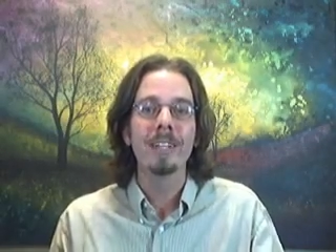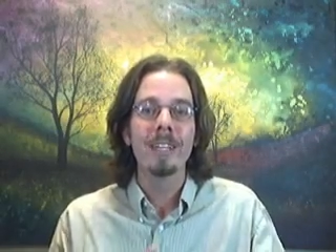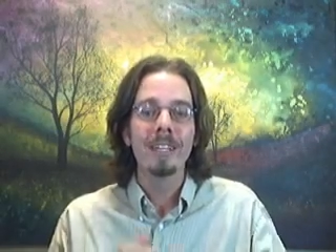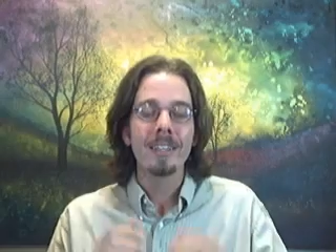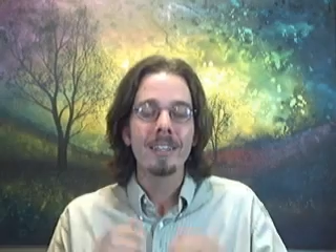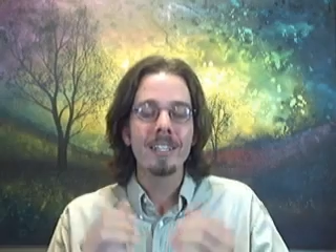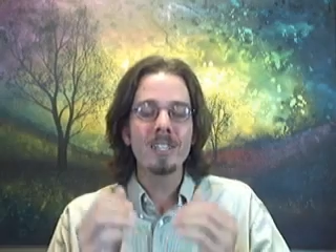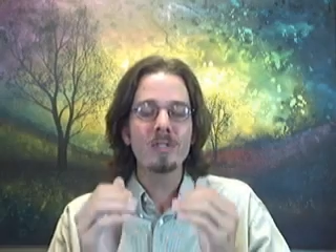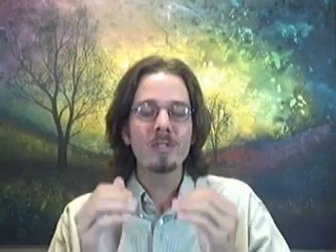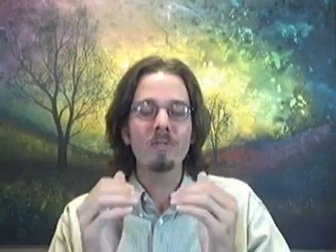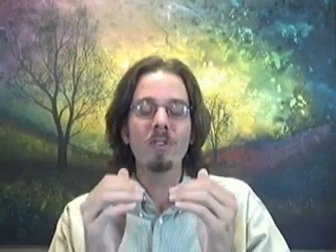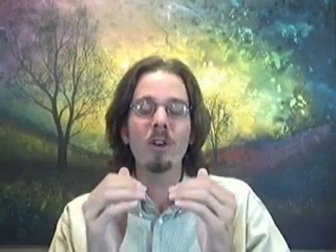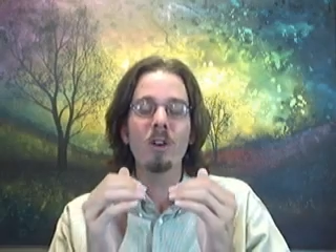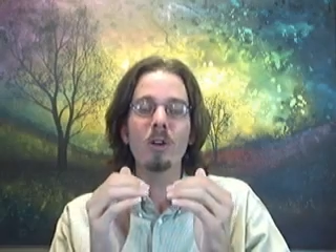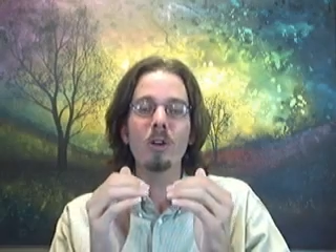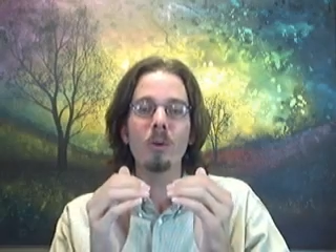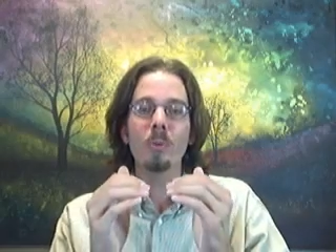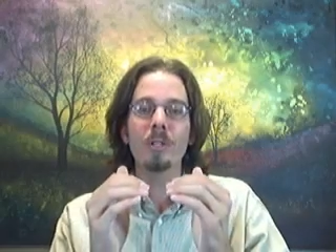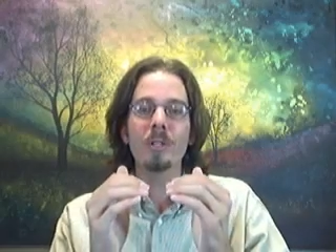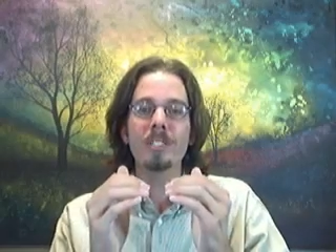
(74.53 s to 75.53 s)
These
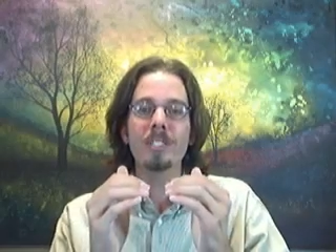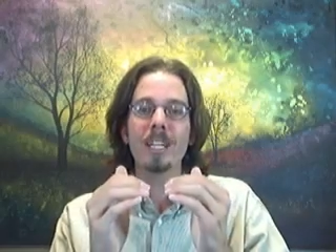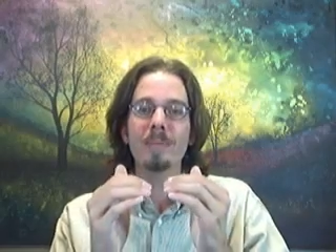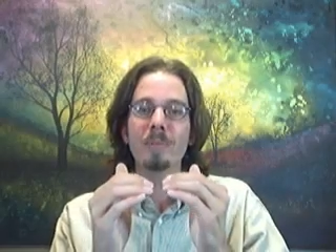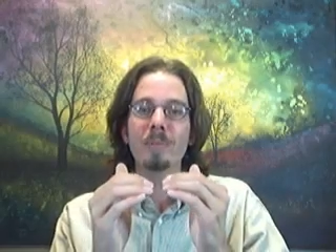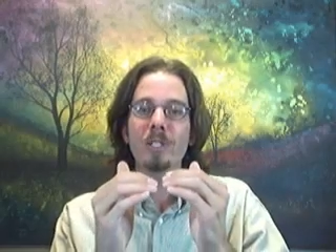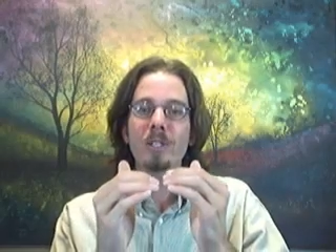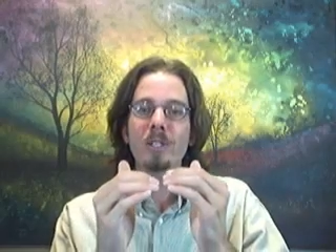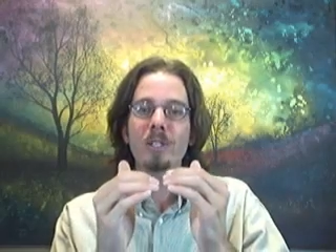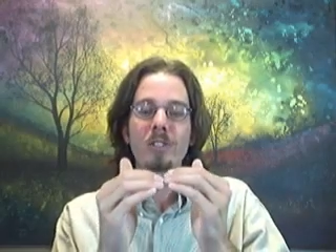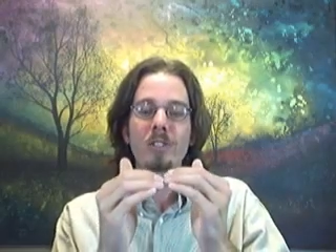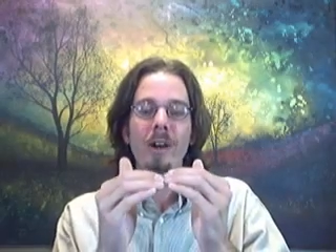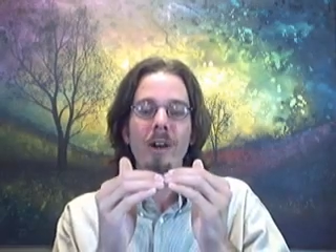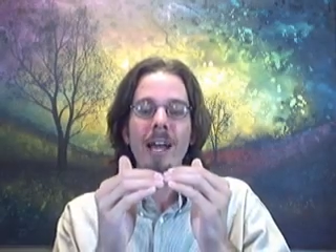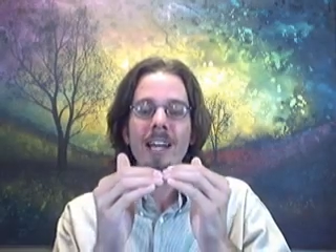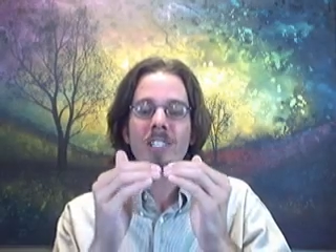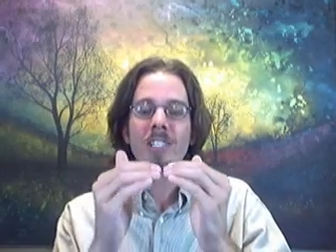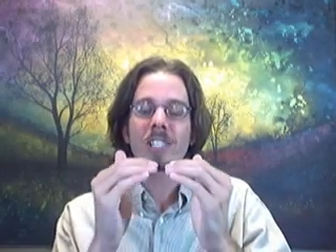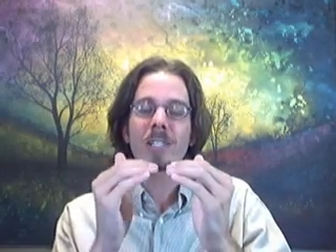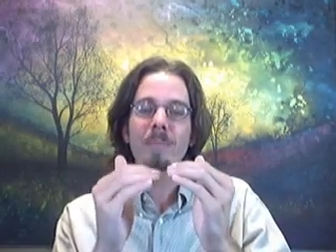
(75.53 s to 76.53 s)
photoreceptors are
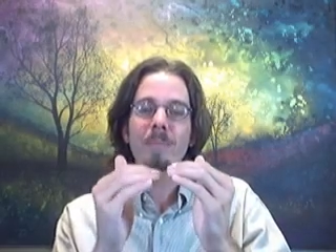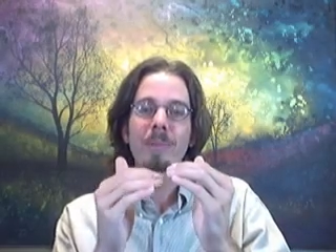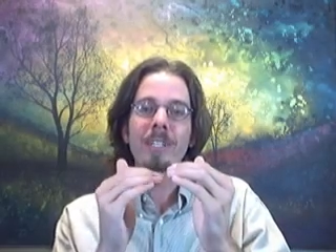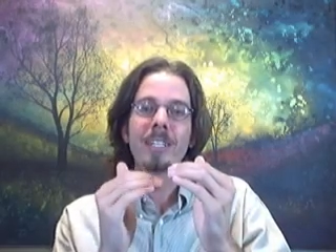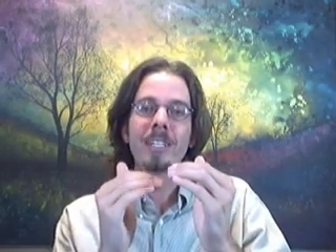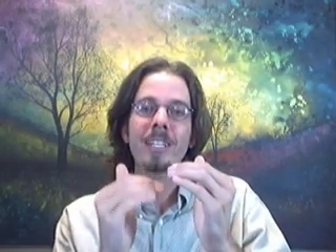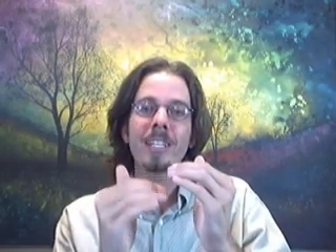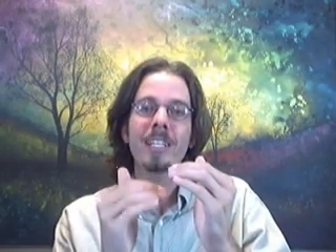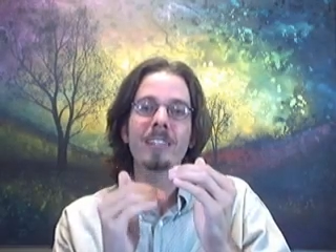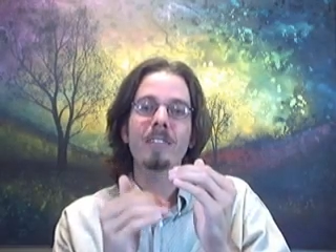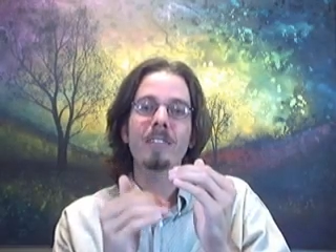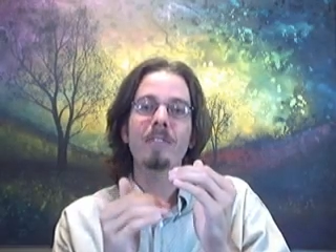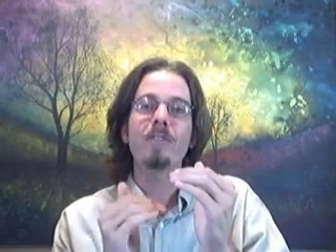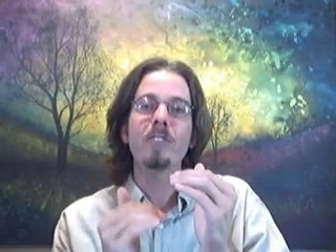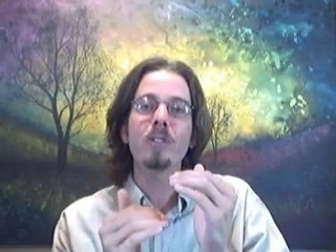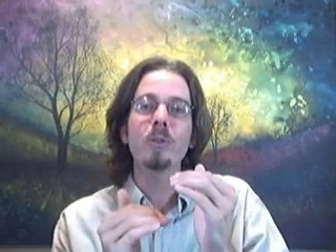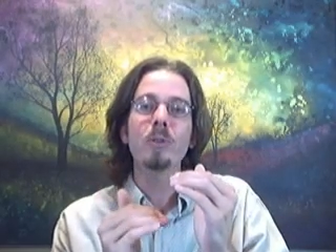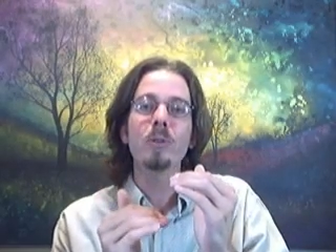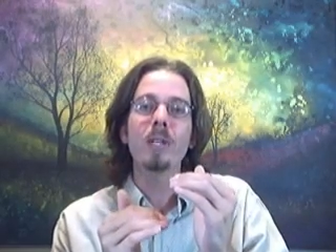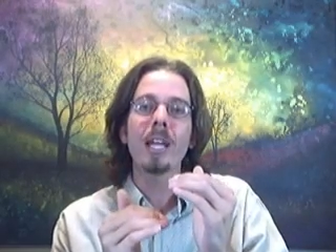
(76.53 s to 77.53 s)
actually beneath a
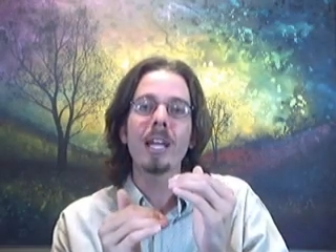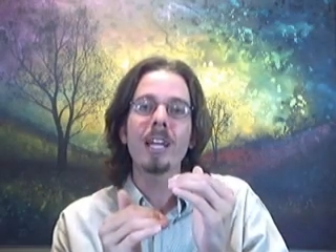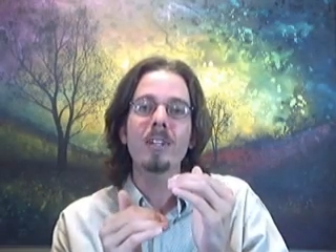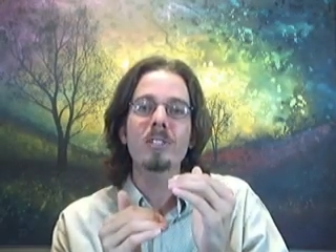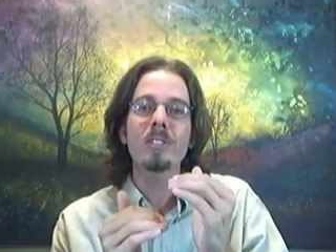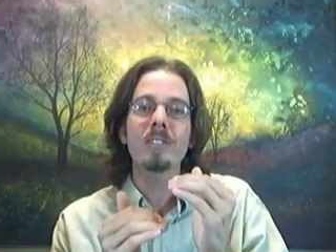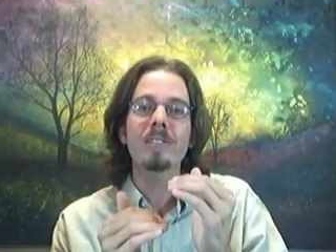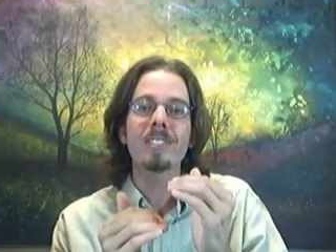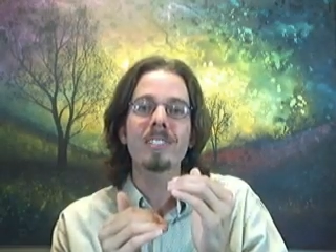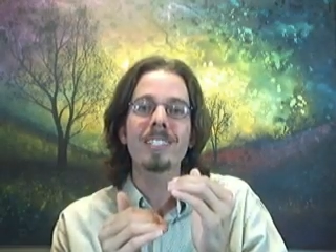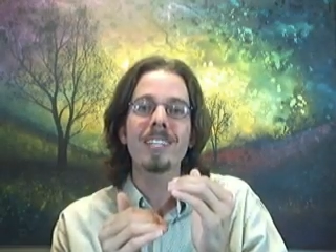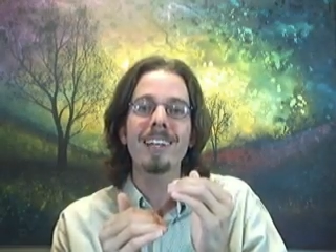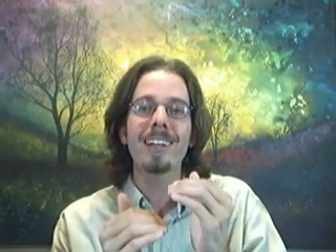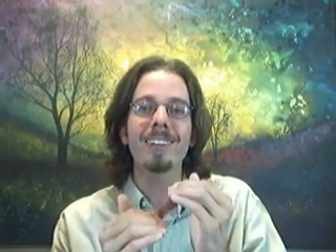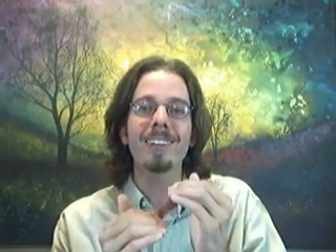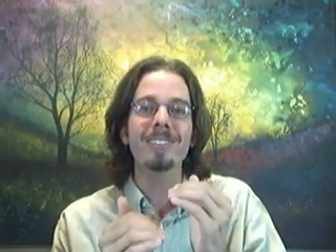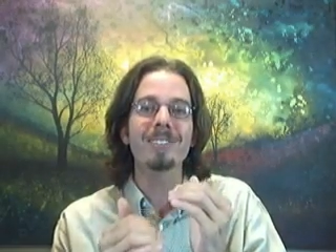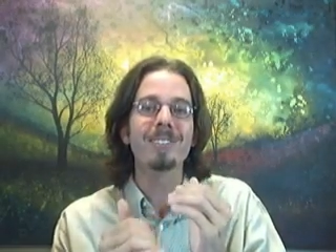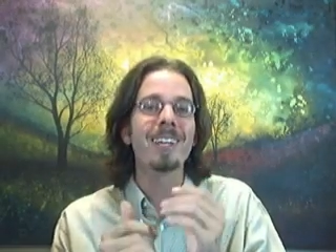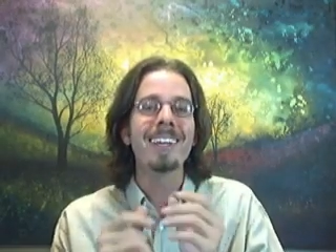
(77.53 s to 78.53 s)
few layers of
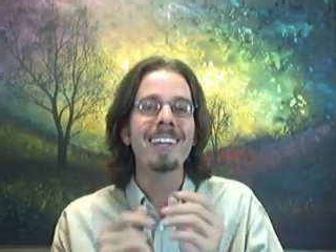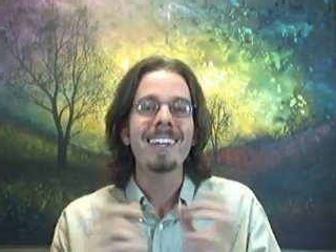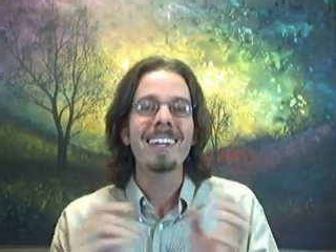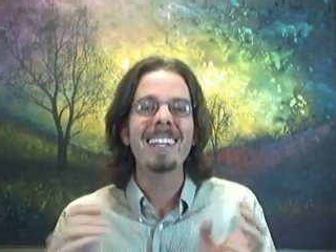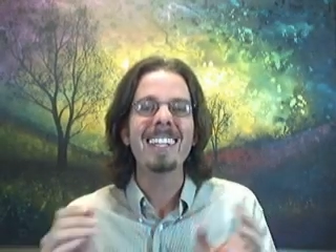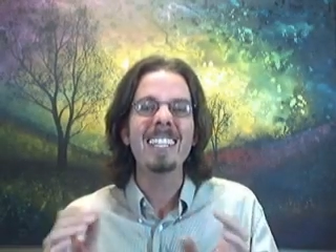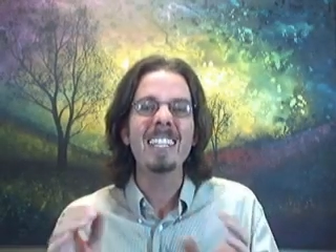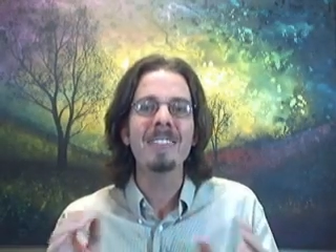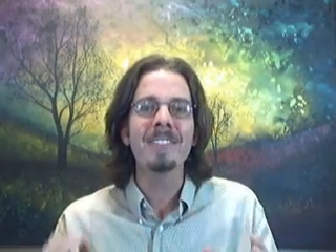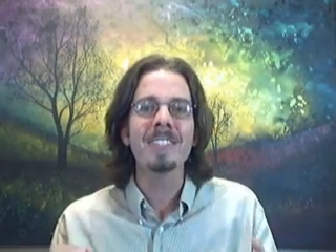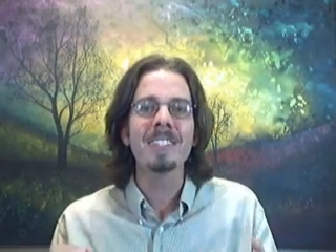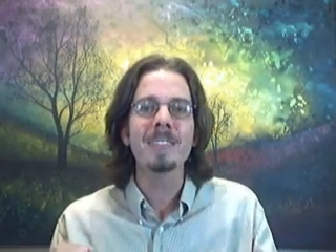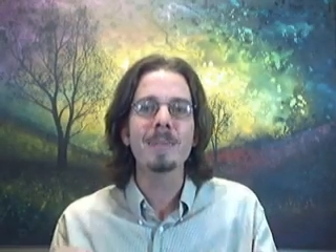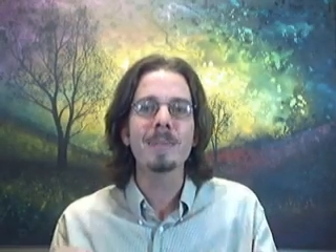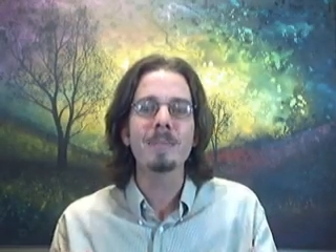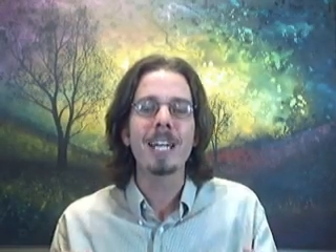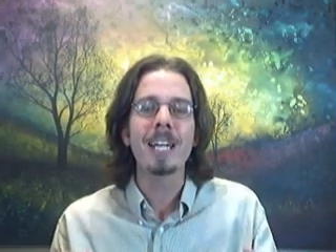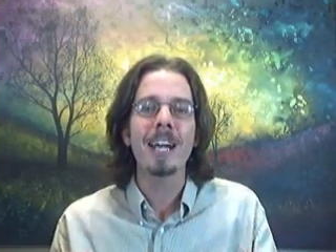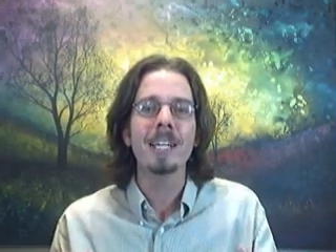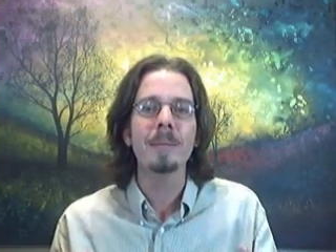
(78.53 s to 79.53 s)
cells and even some
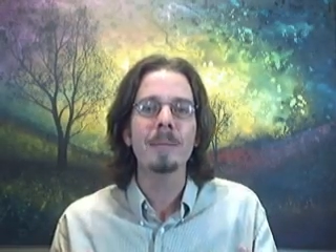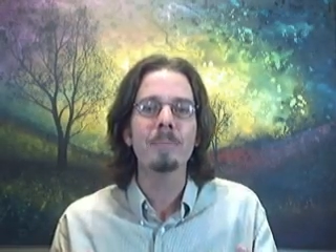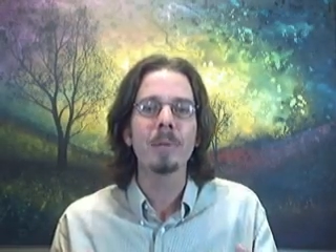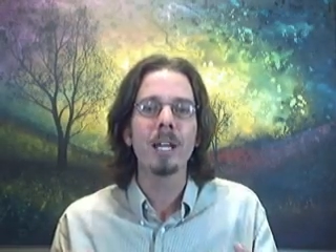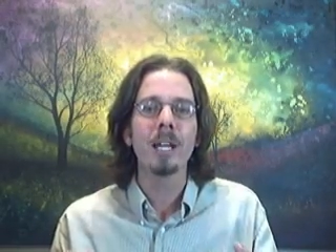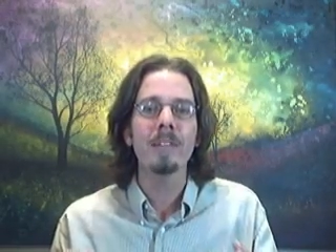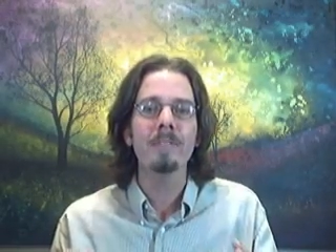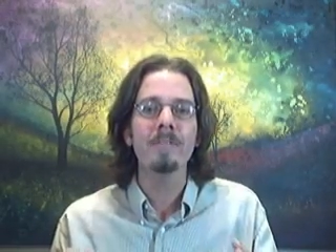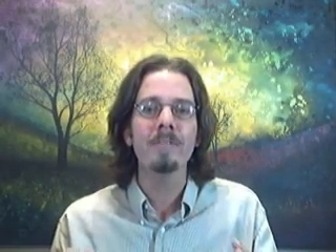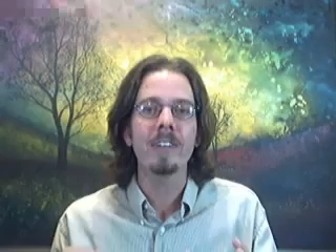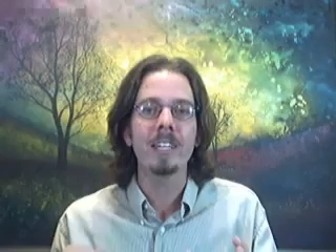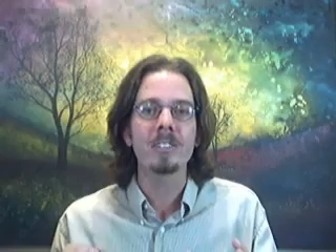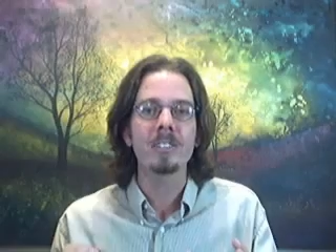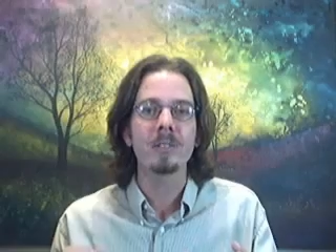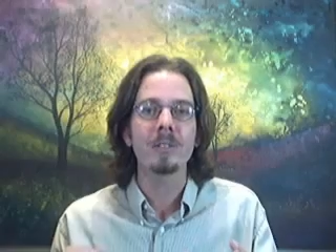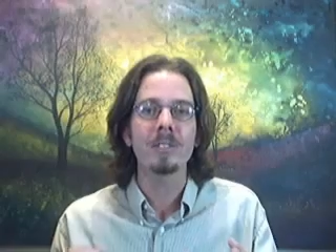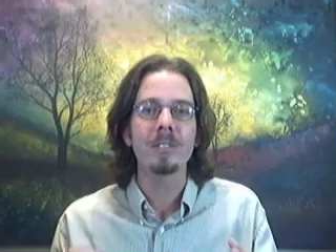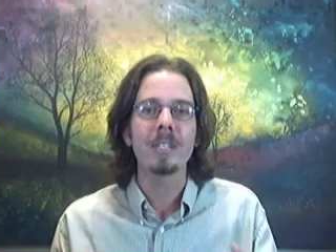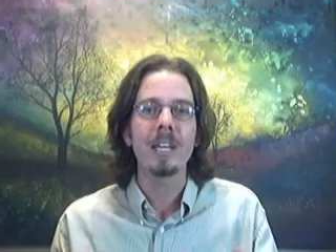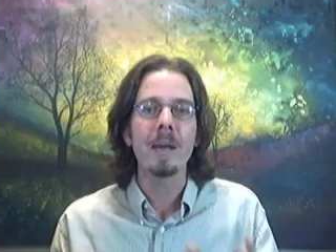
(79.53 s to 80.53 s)
tiny blood
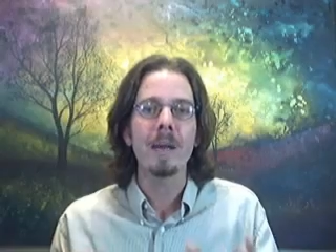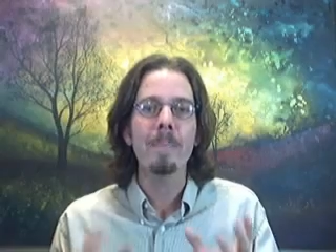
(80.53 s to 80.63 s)
vessels.